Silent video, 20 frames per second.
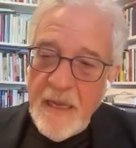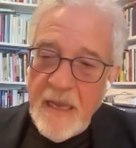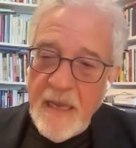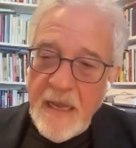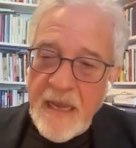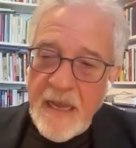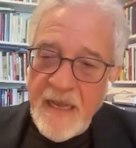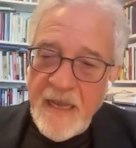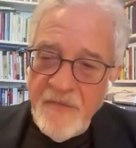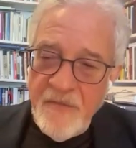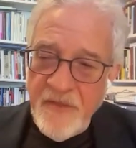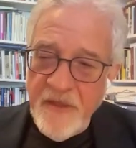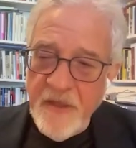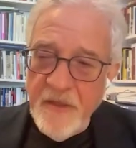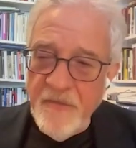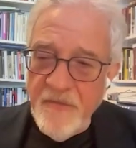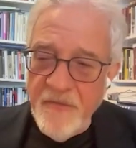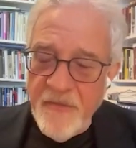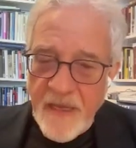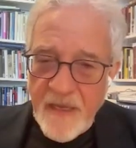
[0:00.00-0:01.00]
I
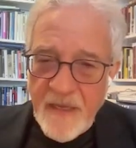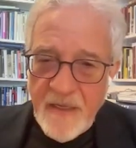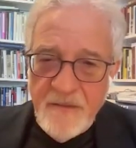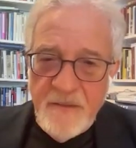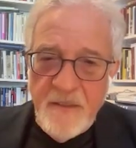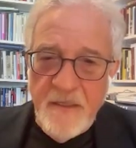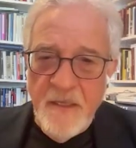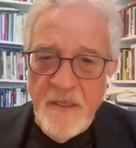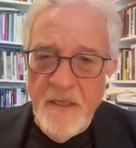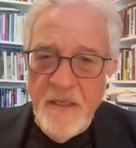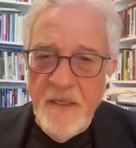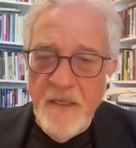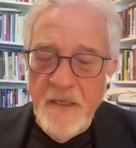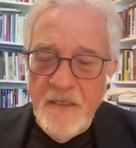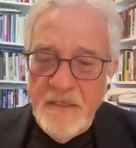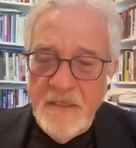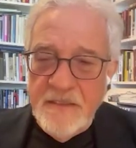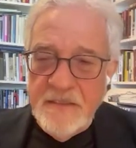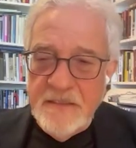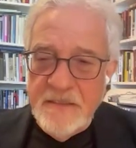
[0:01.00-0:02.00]
think that
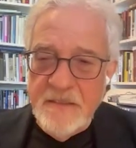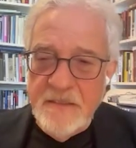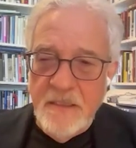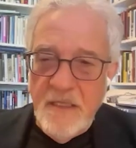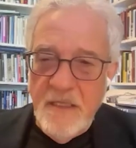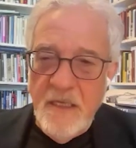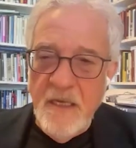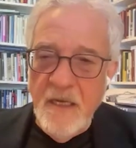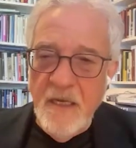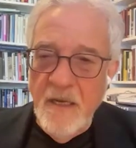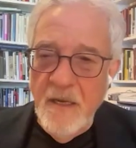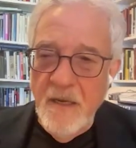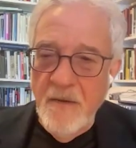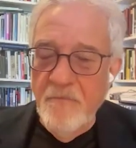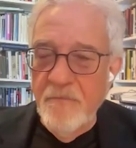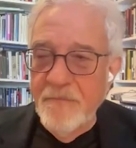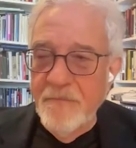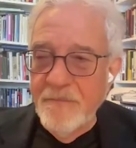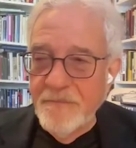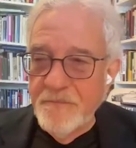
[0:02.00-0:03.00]
is, I
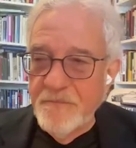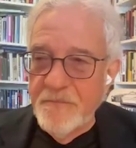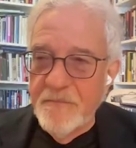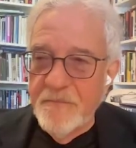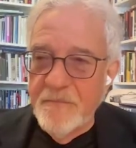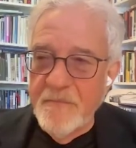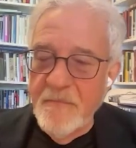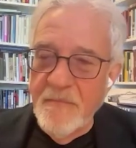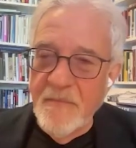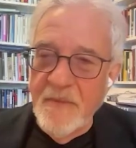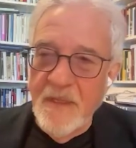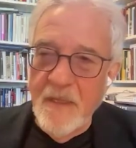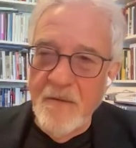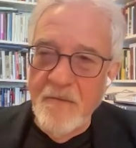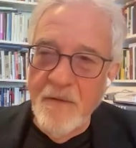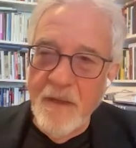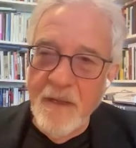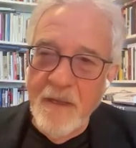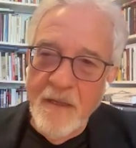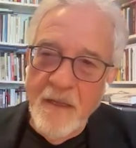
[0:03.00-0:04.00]

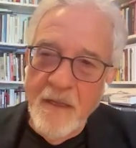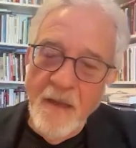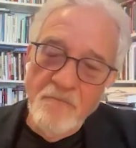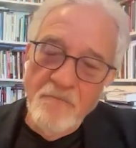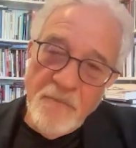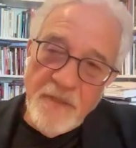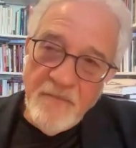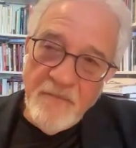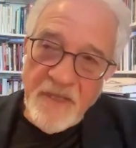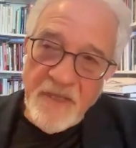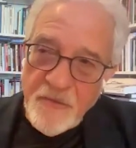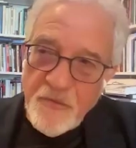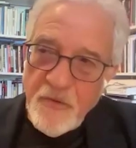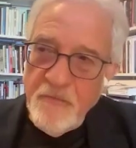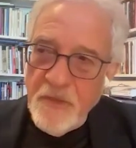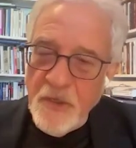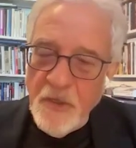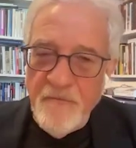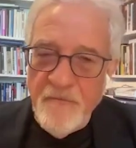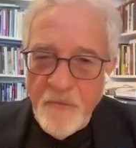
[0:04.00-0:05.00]
mean, to
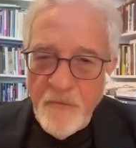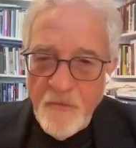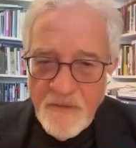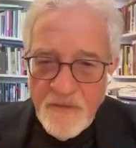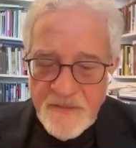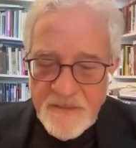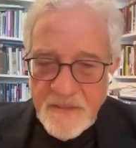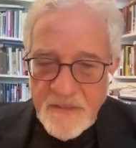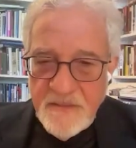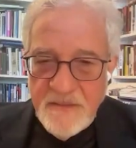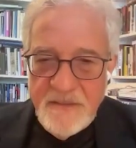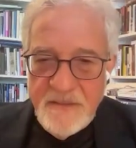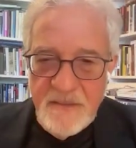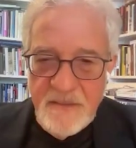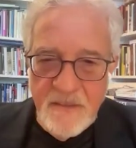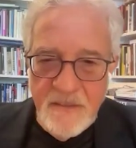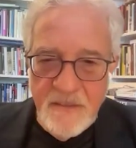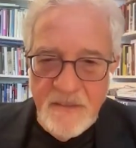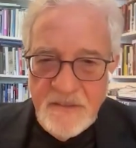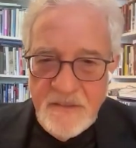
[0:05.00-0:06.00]
me, of course,
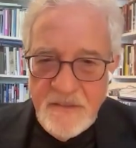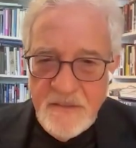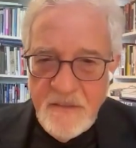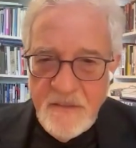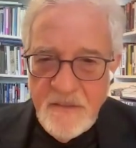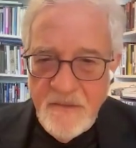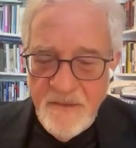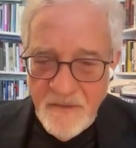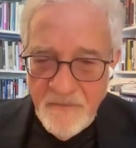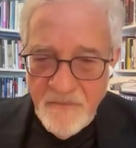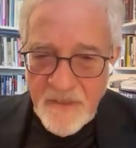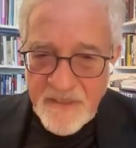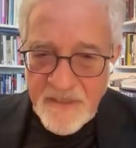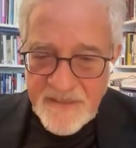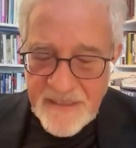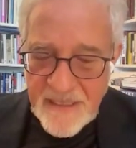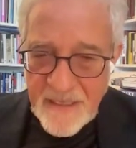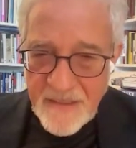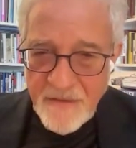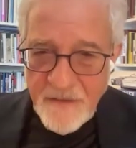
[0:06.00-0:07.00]
it's deeply
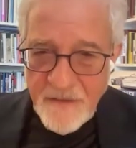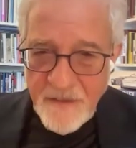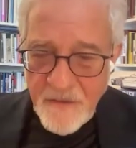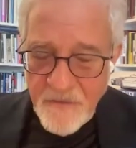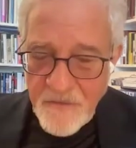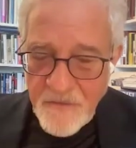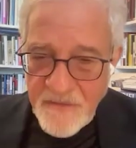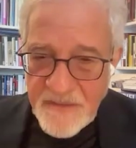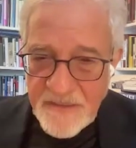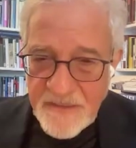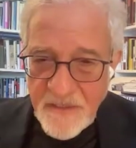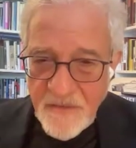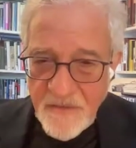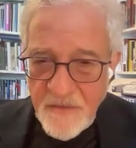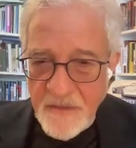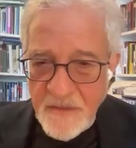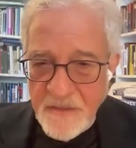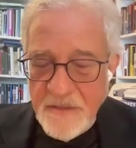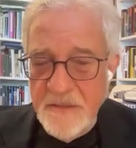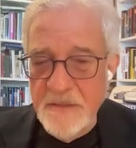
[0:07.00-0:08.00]
saddening to see
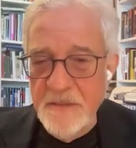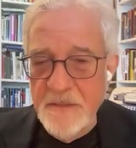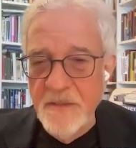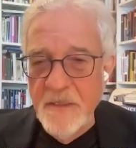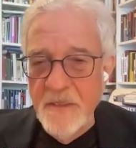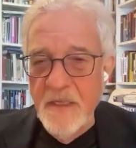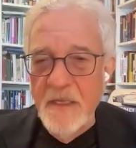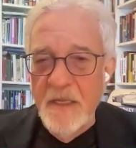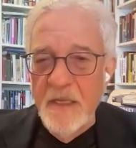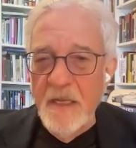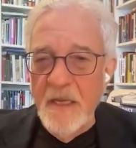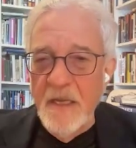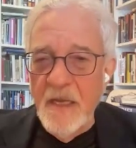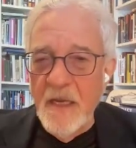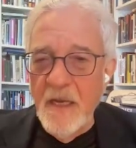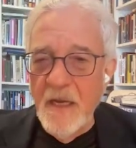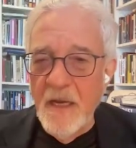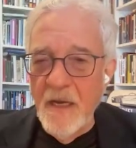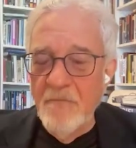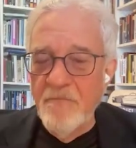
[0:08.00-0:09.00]
this,
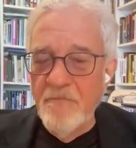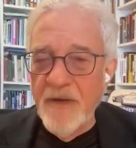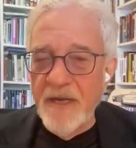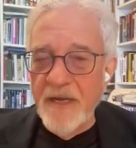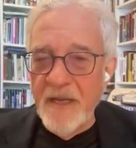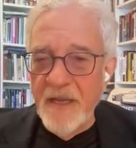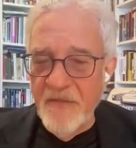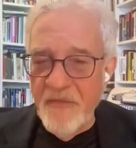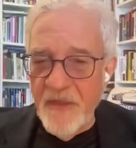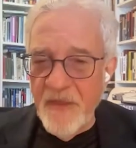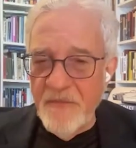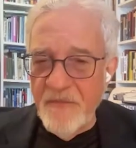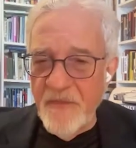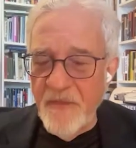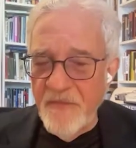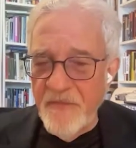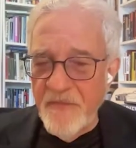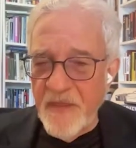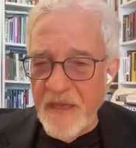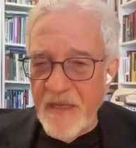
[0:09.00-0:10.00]
but I think
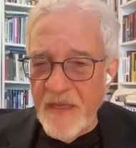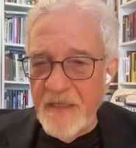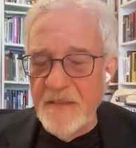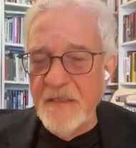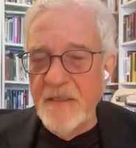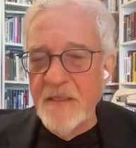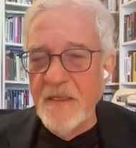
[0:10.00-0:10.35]
that